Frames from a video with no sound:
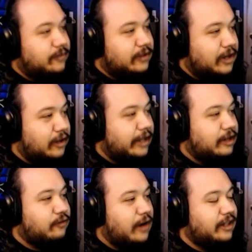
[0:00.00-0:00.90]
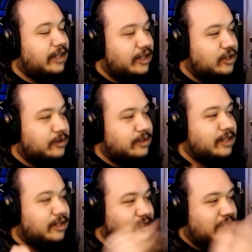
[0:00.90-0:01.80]
You know, like you're finally like doing
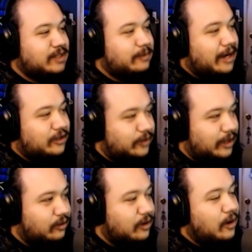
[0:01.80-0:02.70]
something. Here's like some actual like